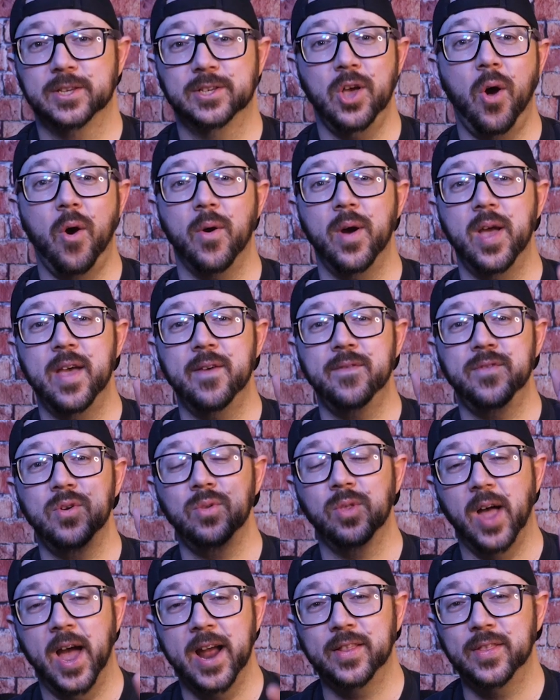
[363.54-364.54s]
So if you
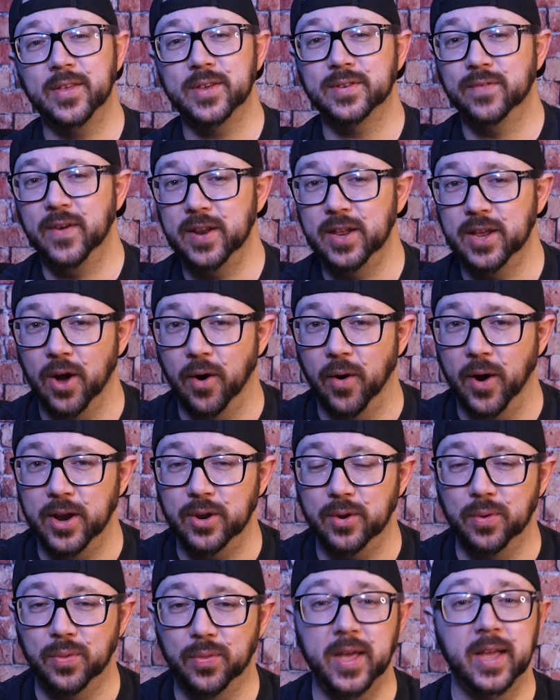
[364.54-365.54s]
liked this video and
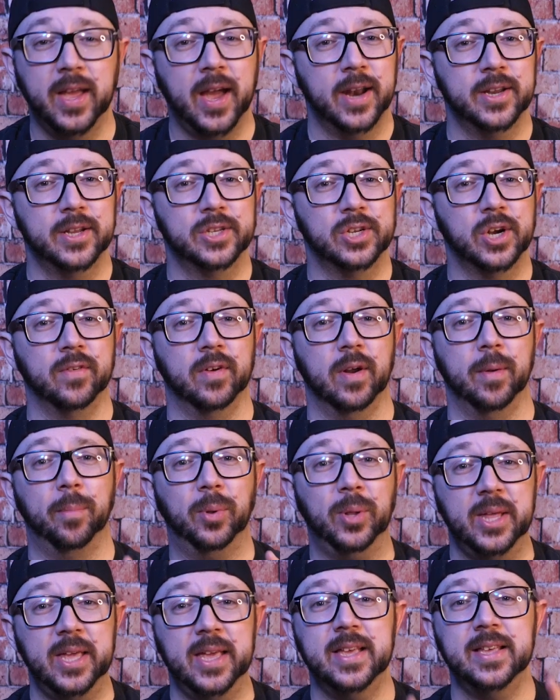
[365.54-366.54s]
you think I deserve it,
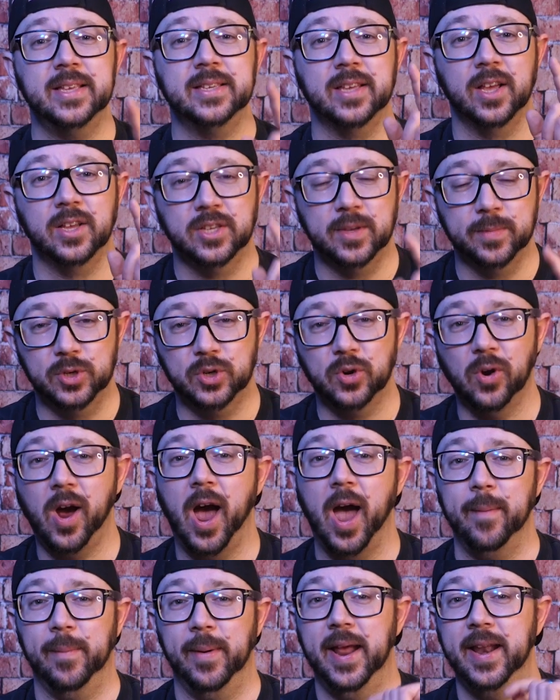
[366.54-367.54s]
please
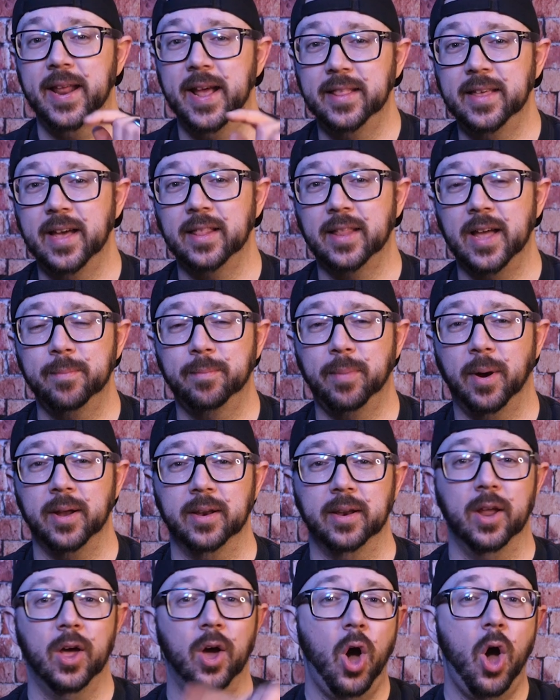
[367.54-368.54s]
subscribe and hit that like
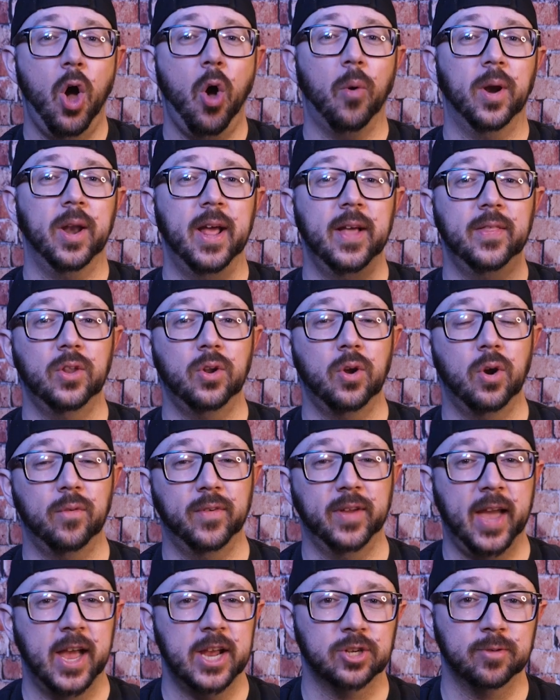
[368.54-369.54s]
button. Oh, and hit the
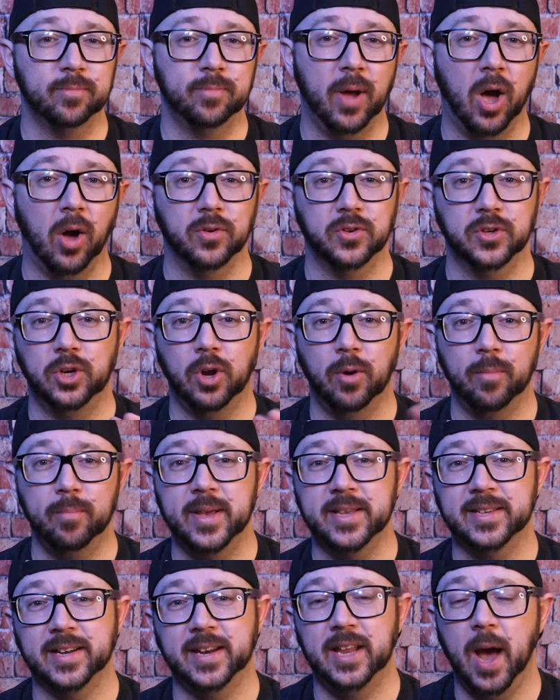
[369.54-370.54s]
notification bell so you don't
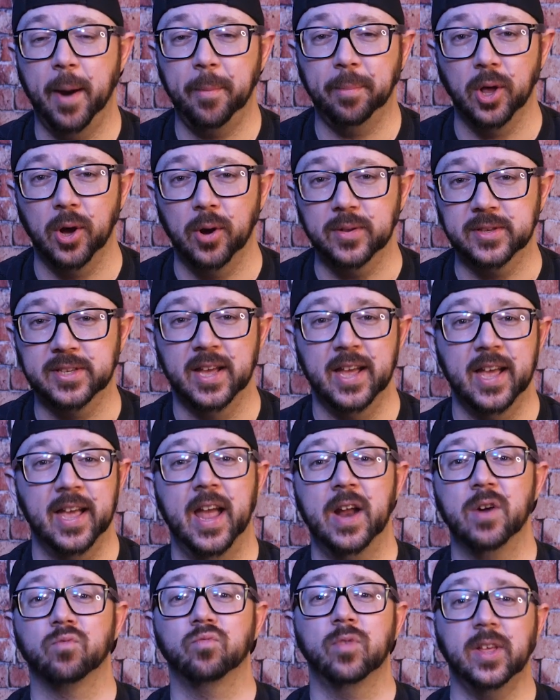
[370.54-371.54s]
miss any uploads.
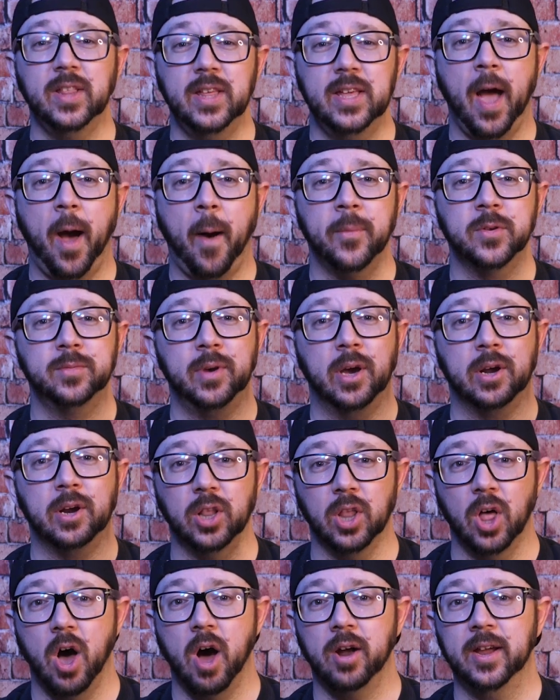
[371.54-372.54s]
It really helps me out a
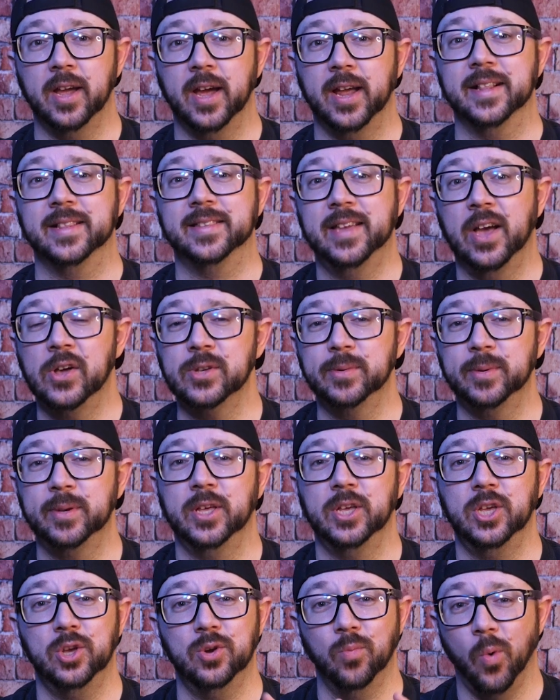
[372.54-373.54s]
lot, and it tells me
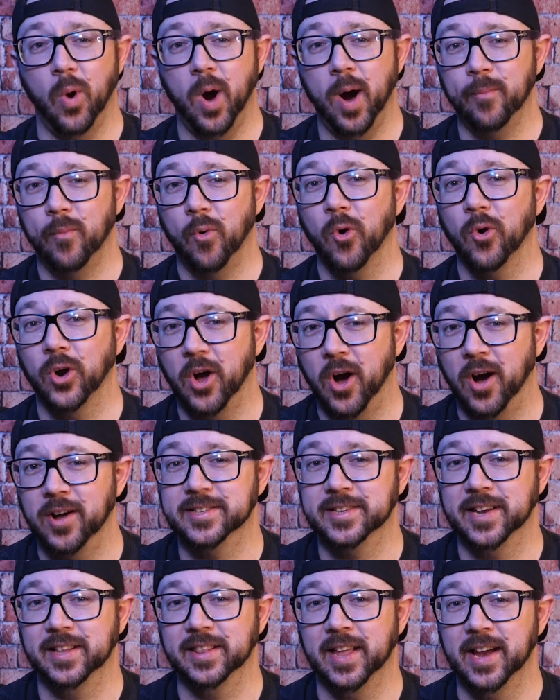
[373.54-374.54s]
that you want more
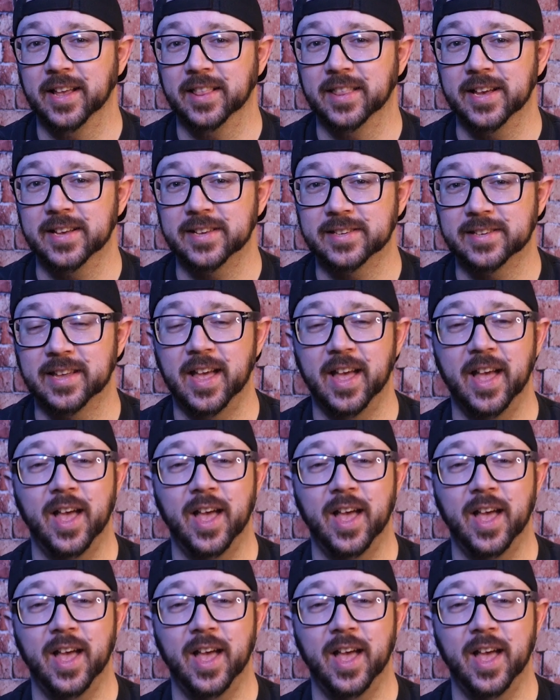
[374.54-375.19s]
content like this.